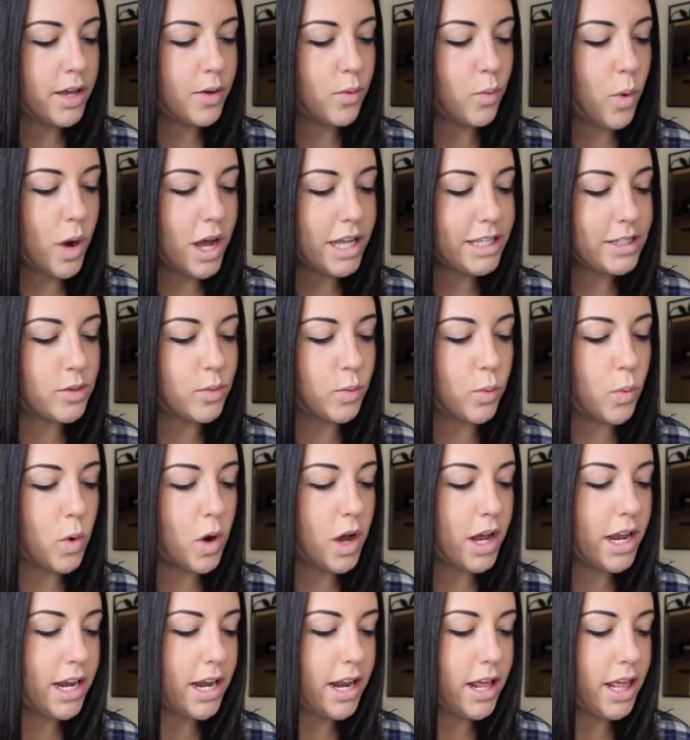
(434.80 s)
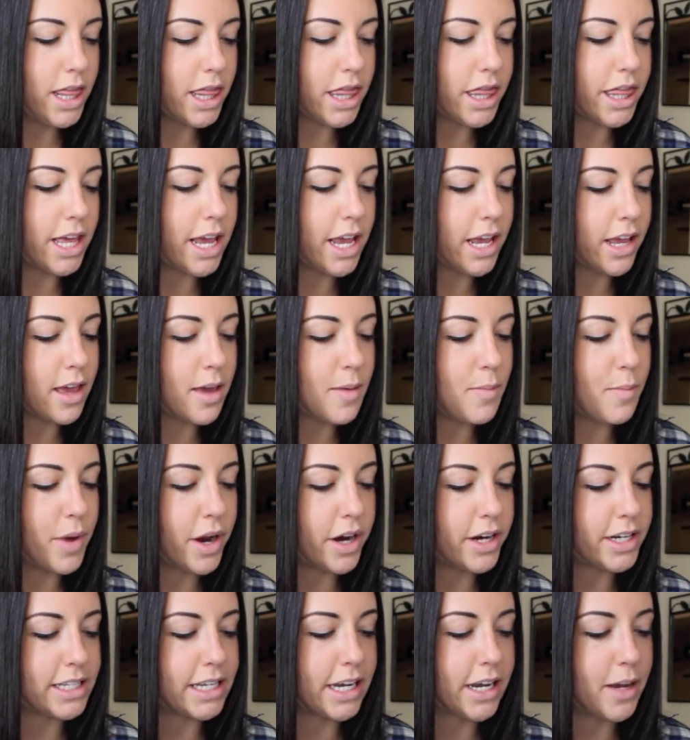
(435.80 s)
What's one thing
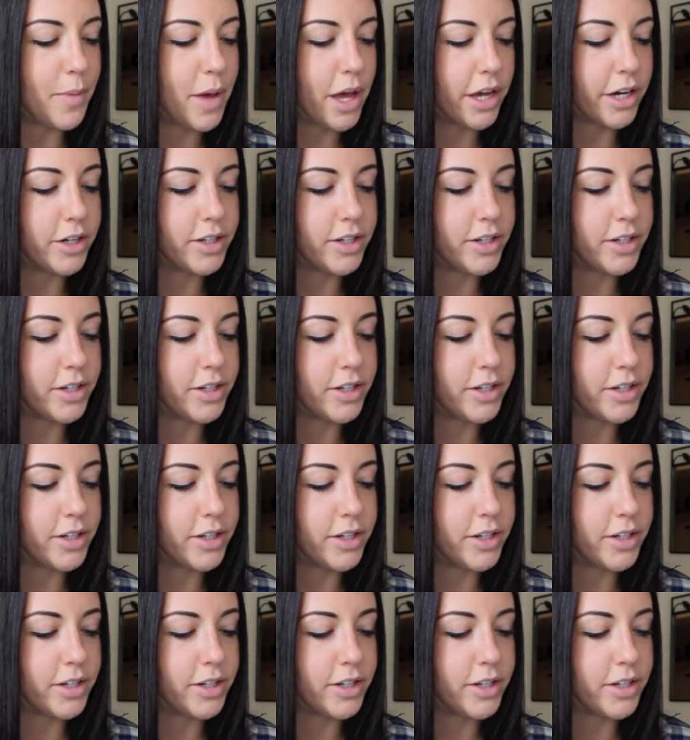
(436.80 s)
embarrassing about